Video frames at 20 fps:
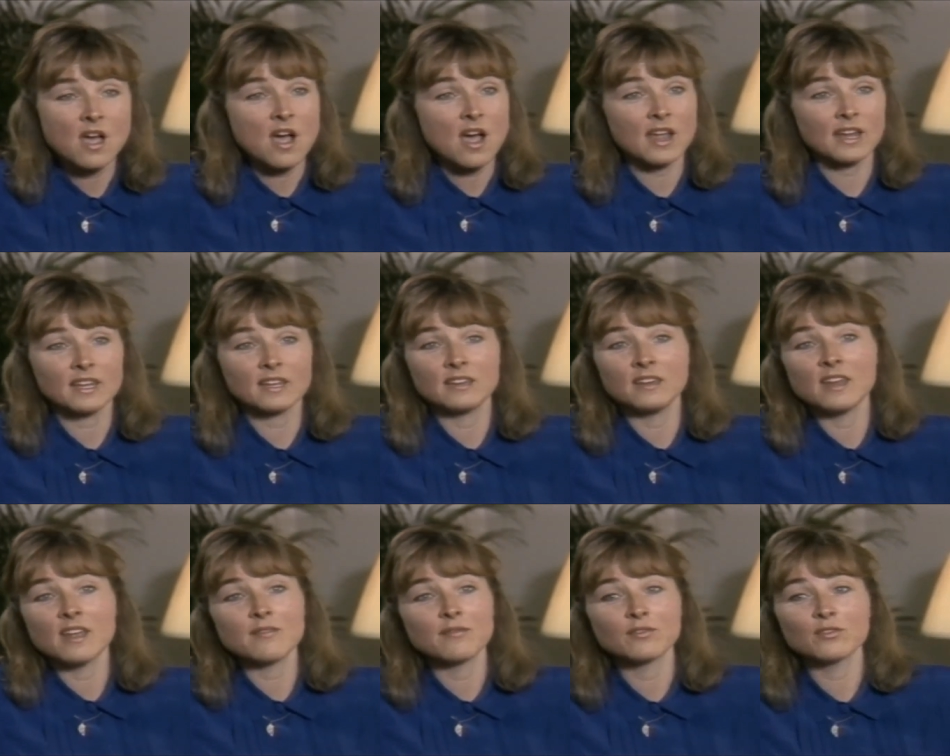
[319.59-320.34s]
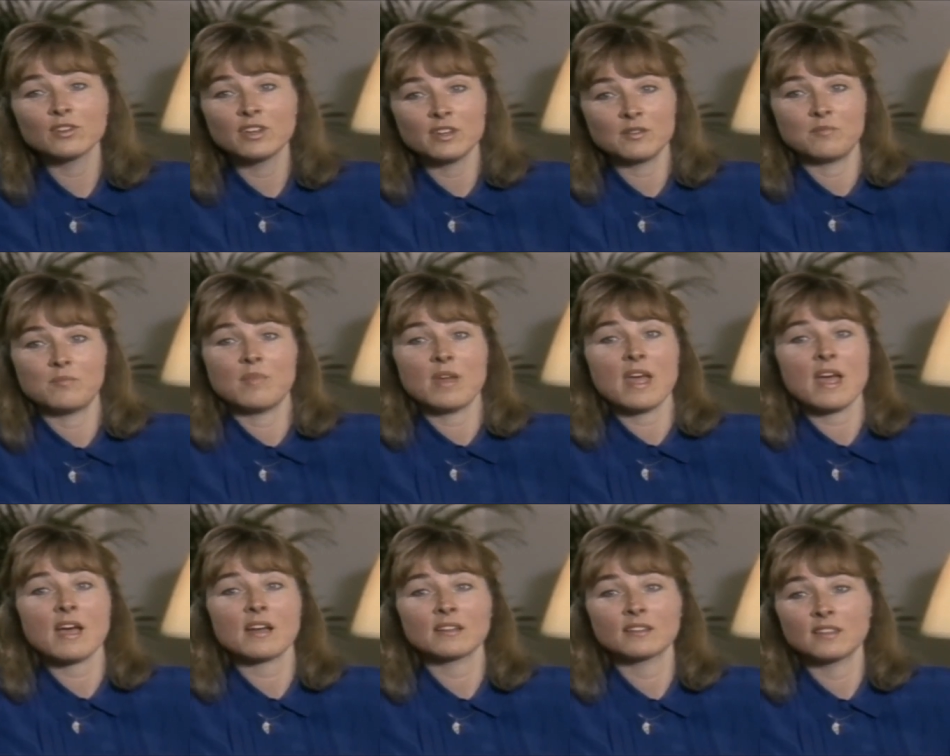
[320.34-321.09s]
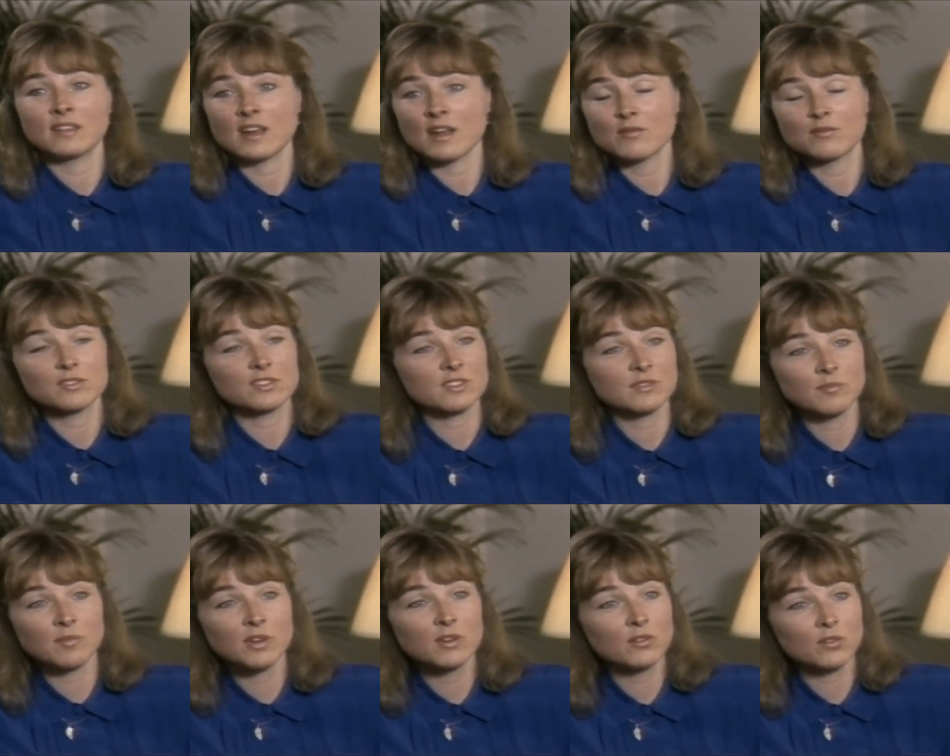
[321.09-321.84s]
I can never get back that I was
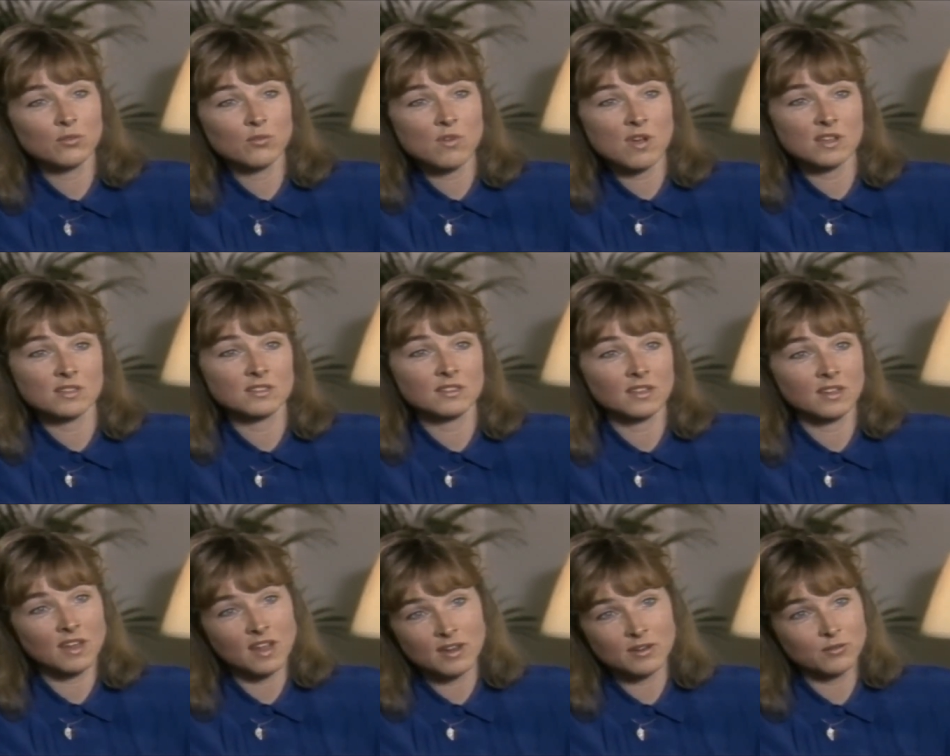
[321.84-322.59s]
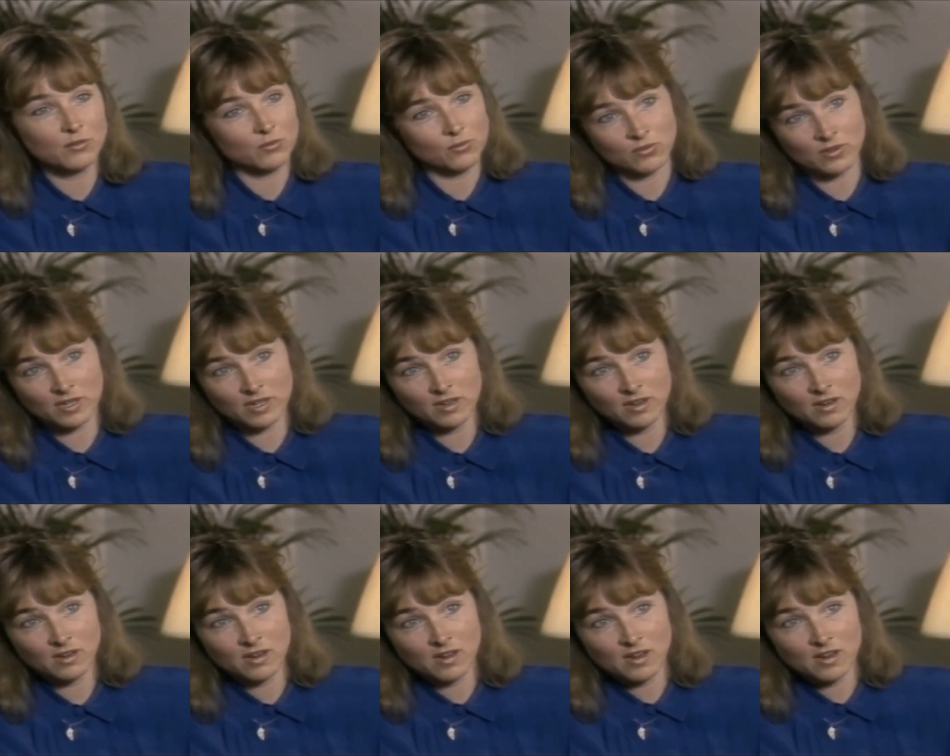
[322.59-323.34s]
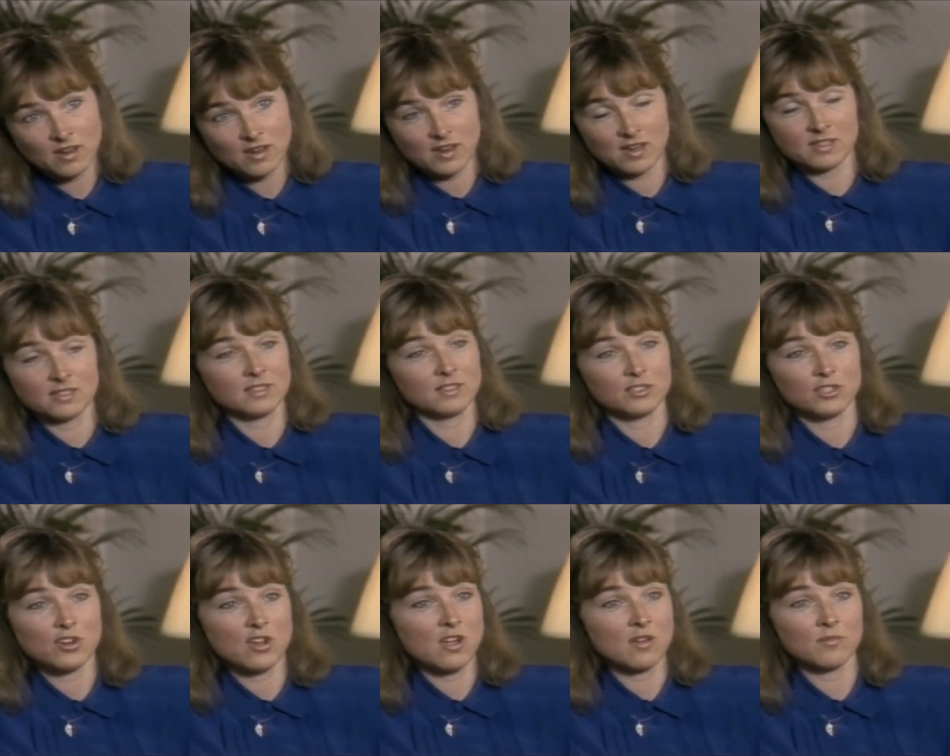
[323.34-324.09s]
smeared across the country as a
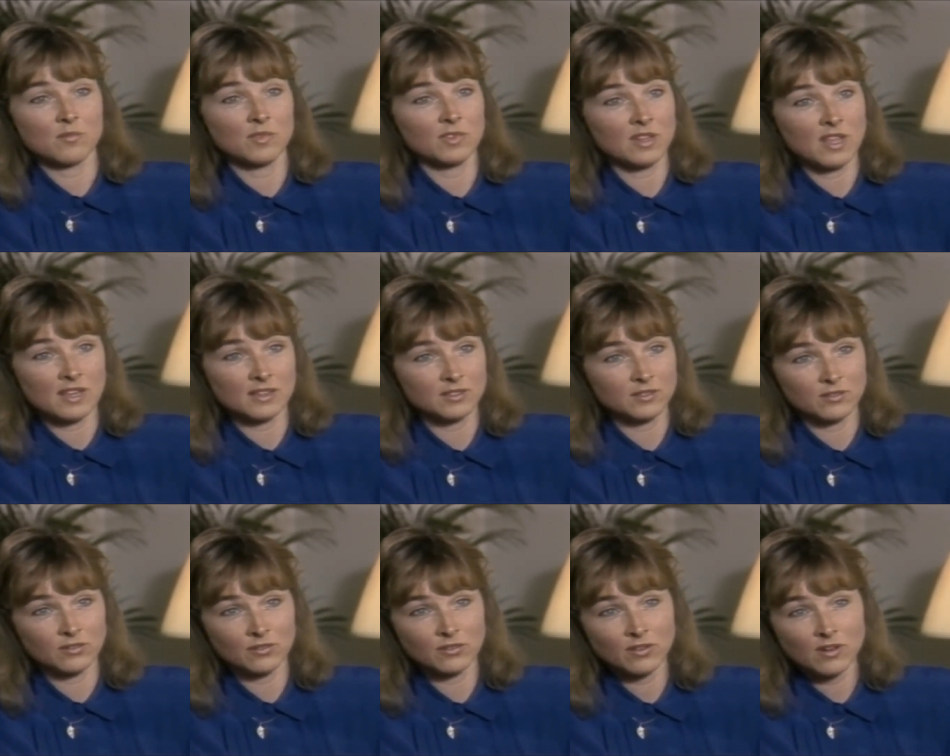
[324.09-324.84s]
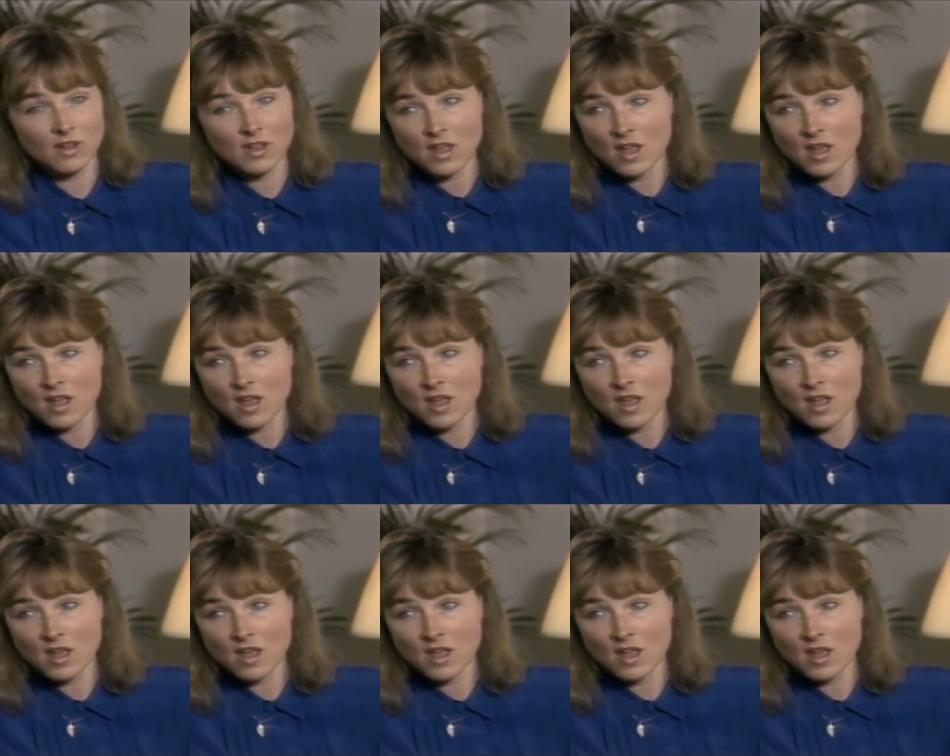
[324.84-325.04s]
child molester.